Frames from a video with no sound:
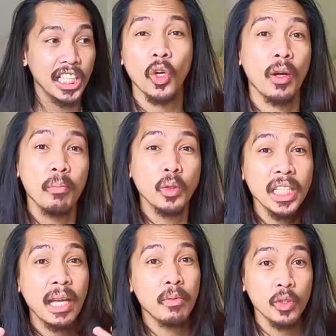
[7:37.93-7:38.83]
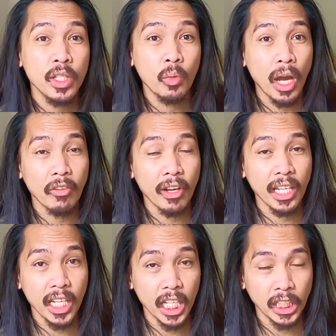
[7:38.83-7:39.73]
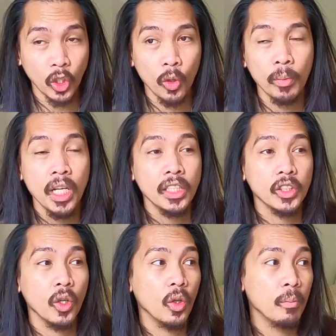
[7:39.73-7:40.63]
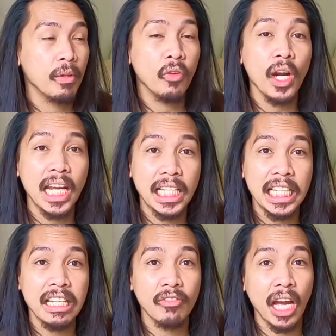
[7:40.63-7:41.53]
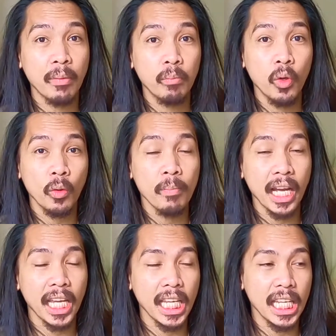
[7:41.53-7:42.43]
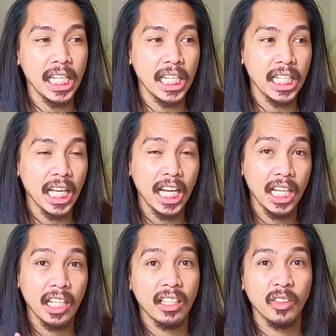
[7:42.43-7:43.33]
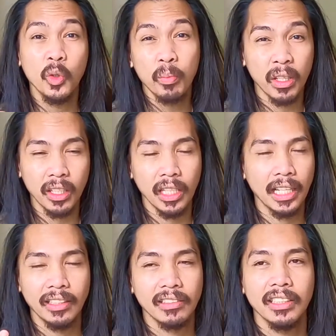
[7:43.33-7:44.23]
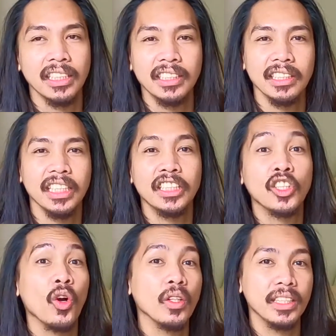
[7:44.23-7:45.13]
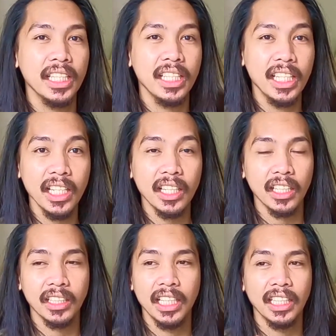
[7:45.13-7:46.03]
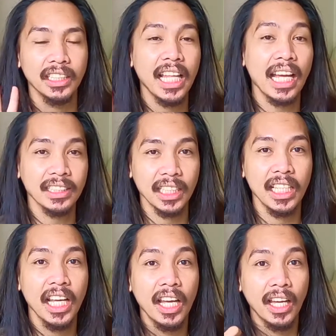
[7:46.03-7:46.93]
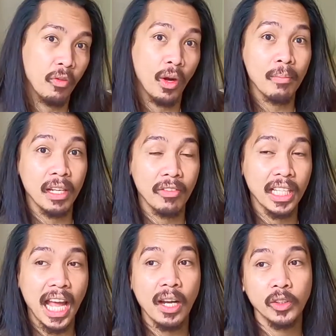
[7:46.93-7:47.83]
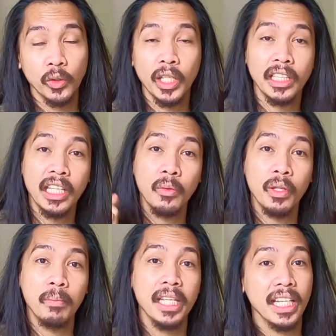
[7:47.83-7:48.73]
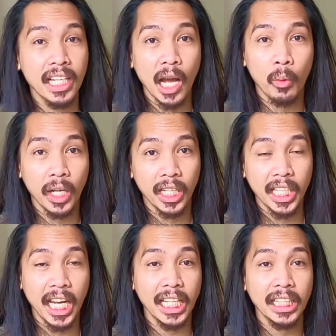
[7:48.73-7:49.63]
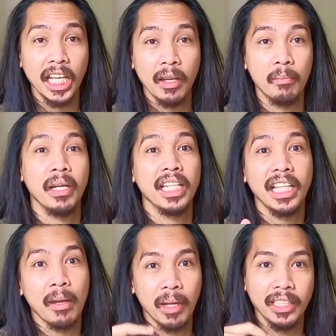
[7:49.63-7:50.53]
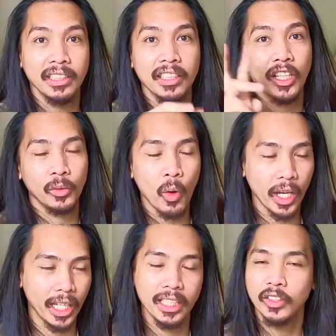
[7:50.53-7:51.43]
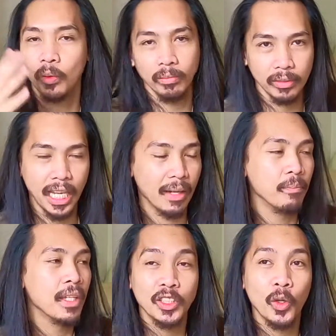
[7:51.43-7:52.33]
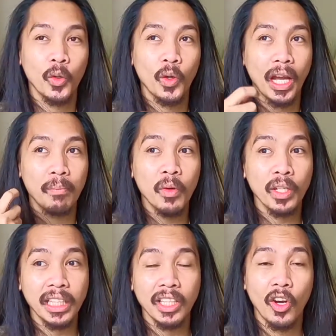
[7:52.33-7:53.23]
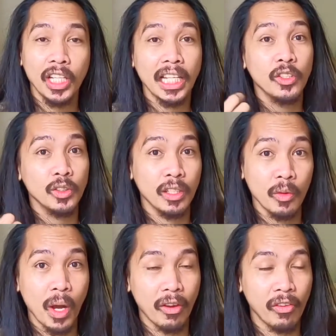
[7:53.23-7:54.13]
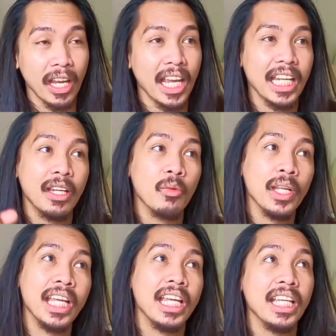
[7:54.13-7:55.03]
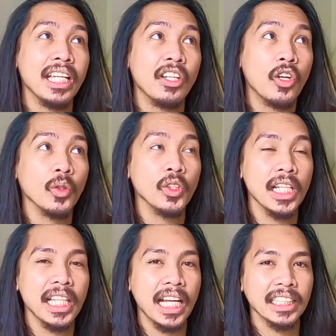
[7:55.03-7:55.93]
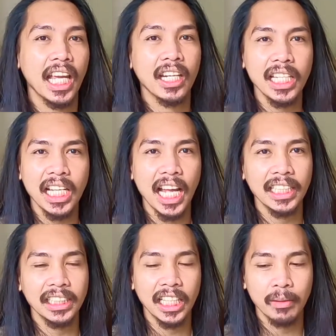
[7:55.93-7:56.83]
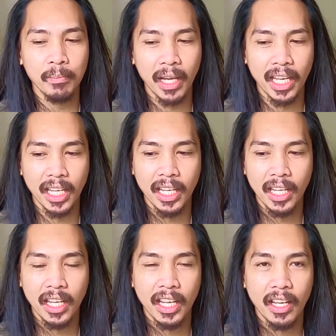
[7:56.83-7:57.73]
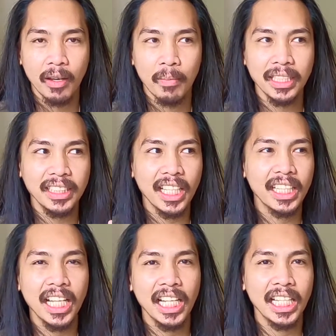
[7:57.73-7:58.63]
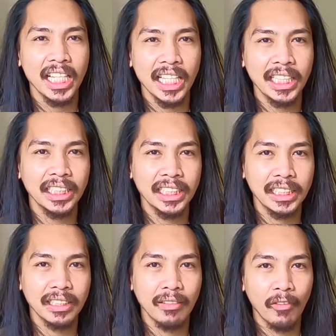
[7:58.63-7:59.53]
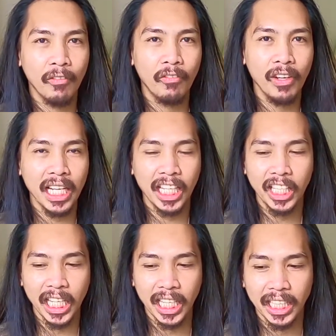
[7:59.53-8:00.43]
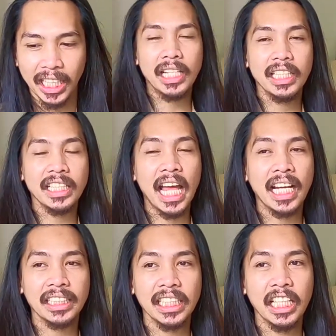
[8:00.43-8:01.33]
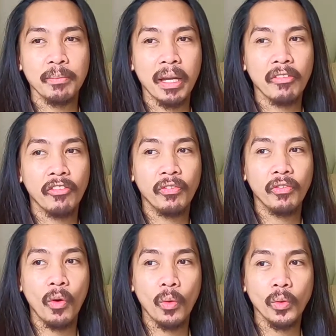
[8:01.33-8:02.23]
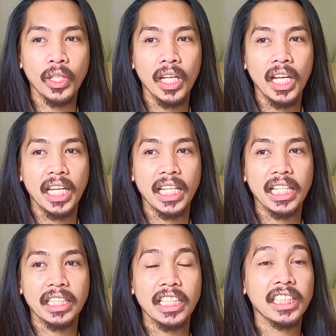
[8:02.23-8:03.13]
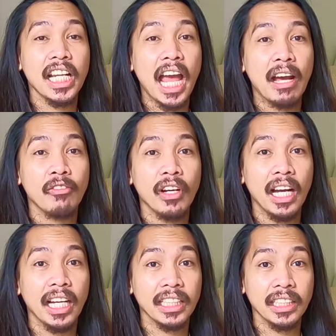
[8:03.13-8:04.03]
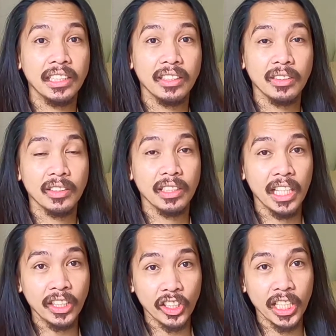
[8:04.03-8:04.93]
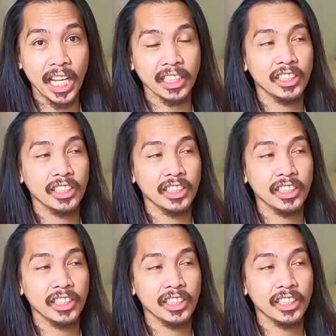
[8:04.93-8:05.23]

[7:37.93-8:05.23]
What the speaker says: So mostly I'm using Wi-Fi here at home. So before I leave, I book my Uber, like it's called Didi here, taxi, before I'm leaving the house so that he will be in our gate by the time I start walking. So yeah, so I book it online using a Wi-Fi, and then when I go to the taxi, I realized that my signal is flickering while in the taxi, that my phone it doesn't have internet.